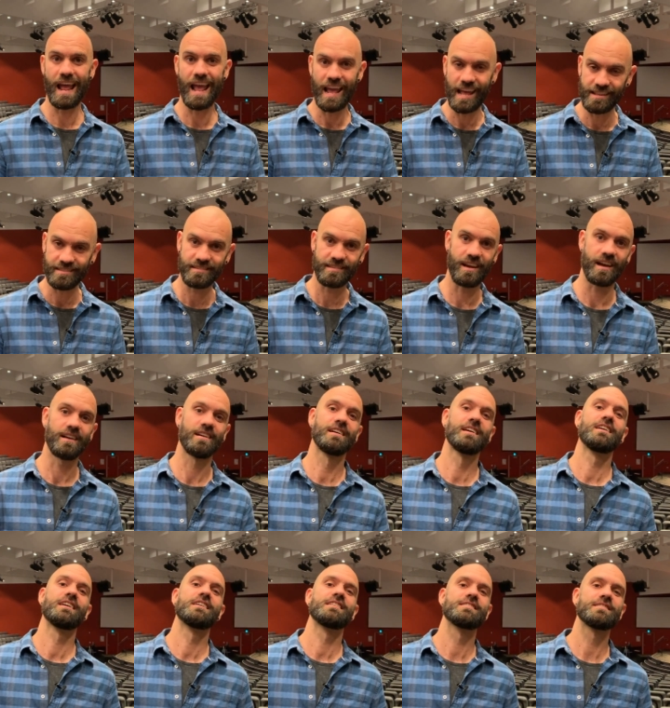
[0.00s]
answer
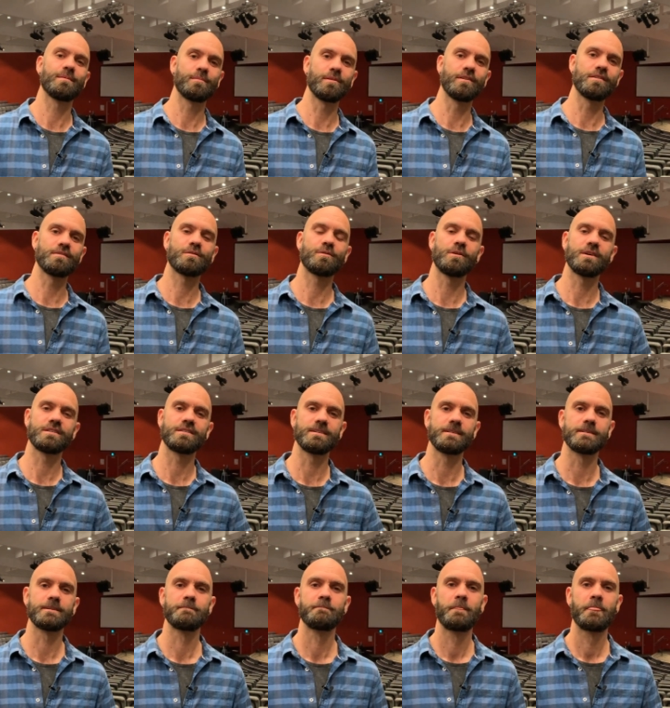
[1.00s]
some of those questions.